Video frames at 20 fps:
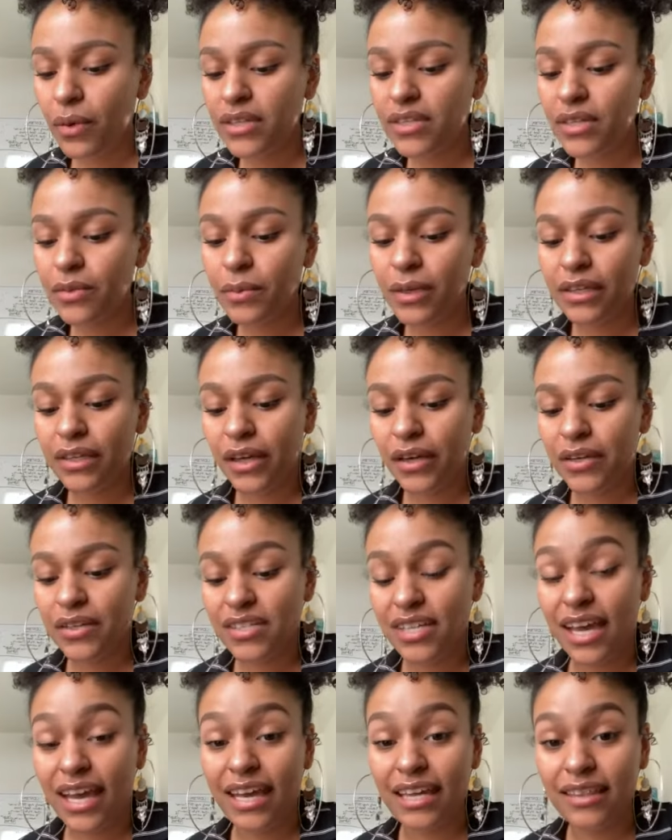When did we
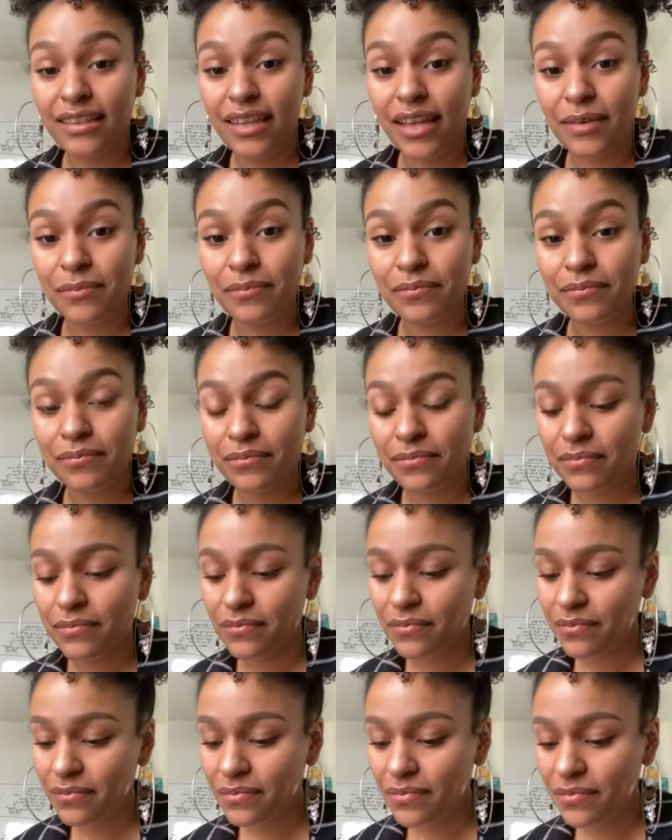learn to hate them?
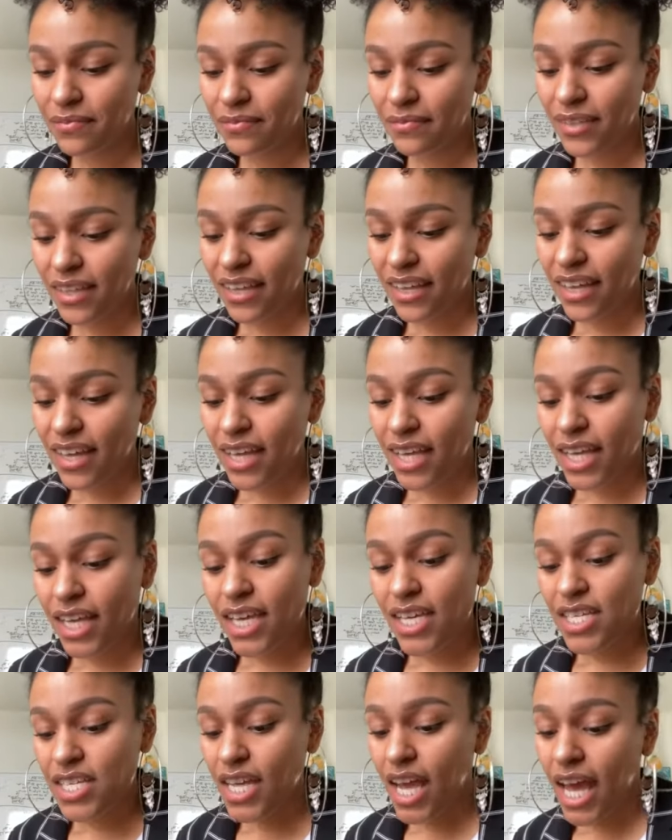
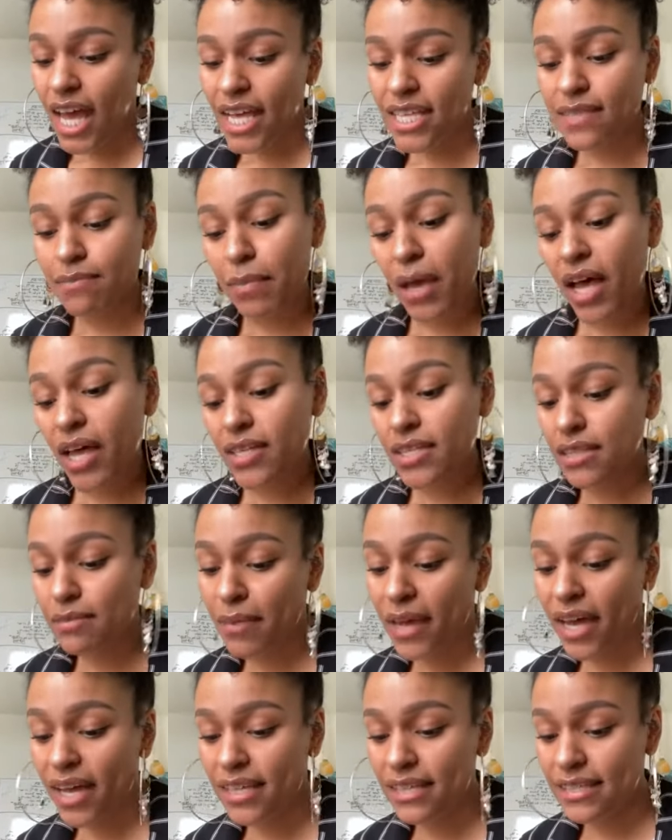Keisha has bald
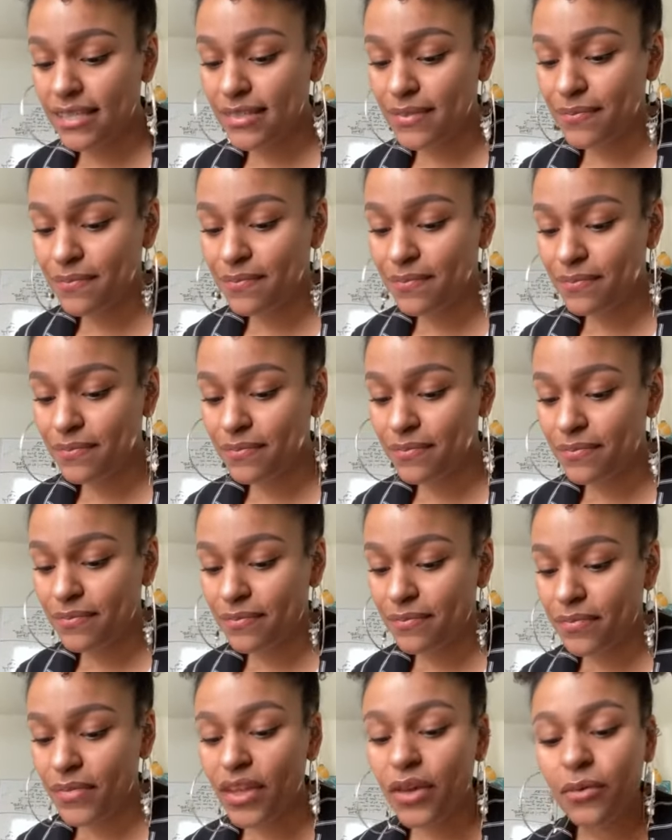spots,
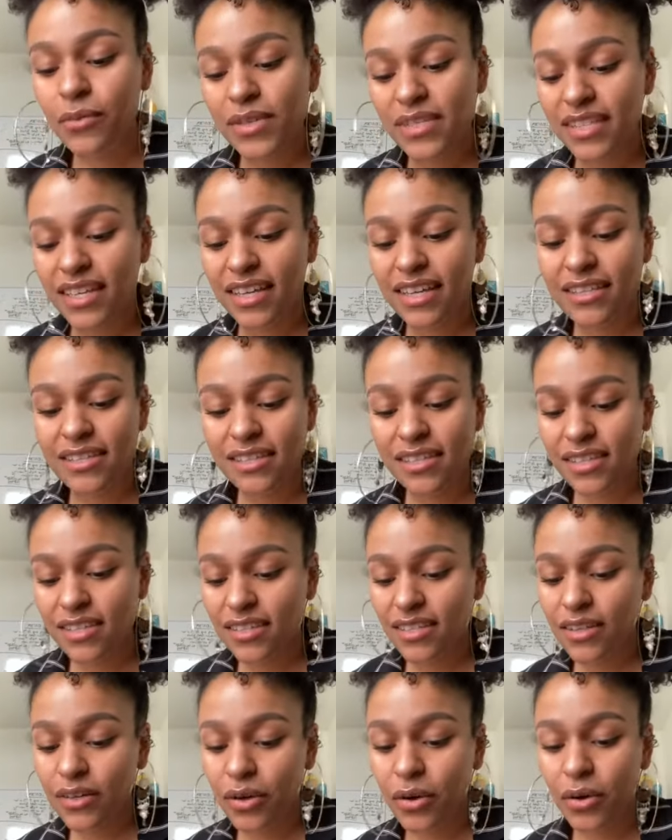was the
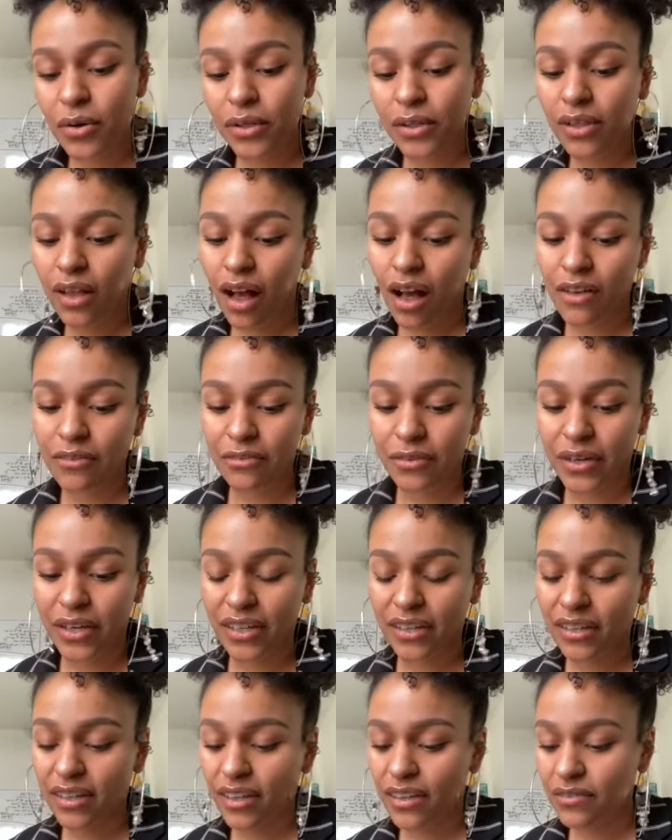consistent choral
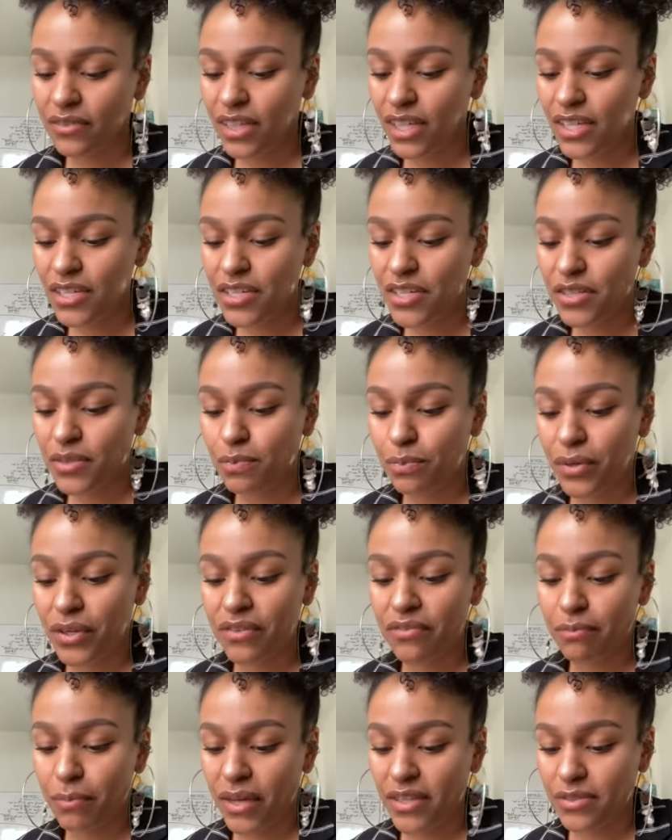offering of Keisha's
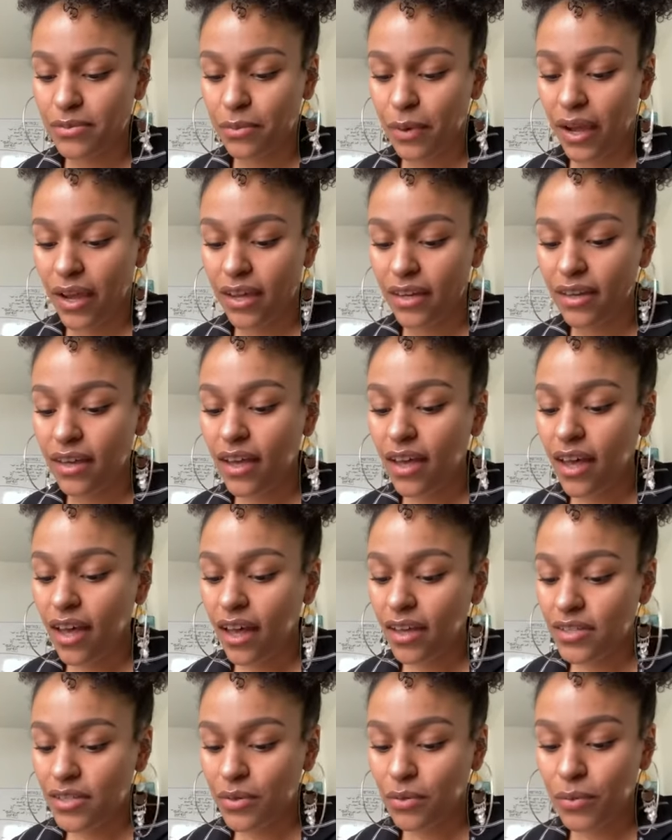brief bus ride
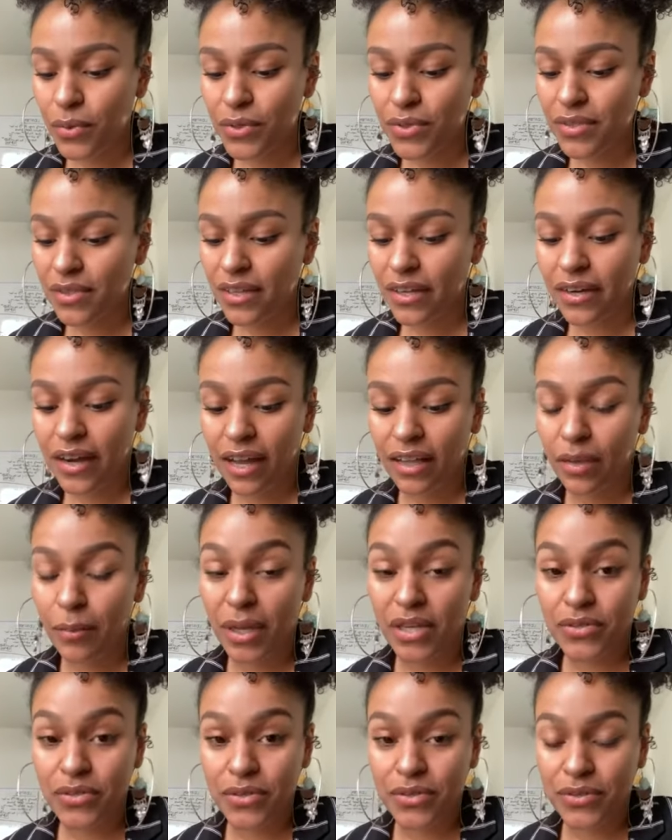to Wolseley
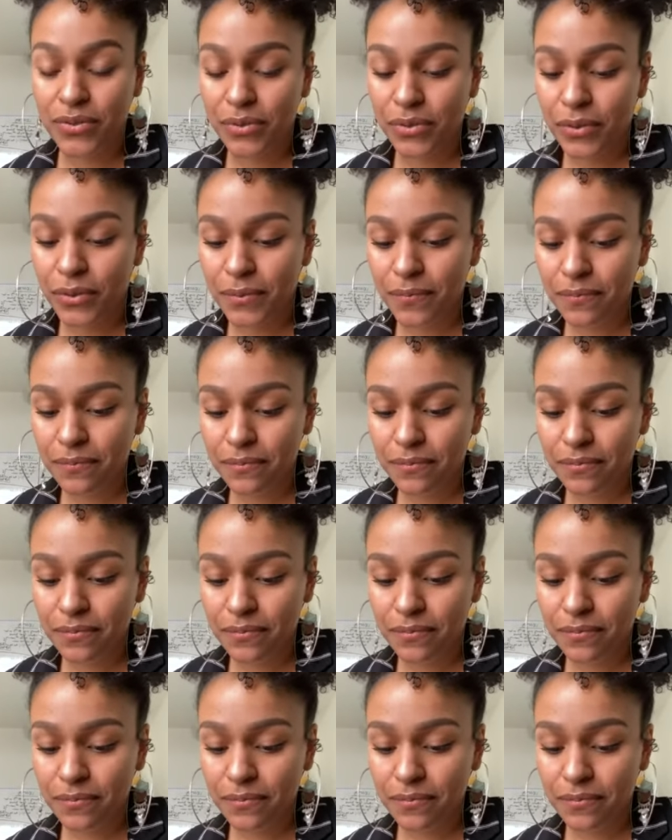Elementary School.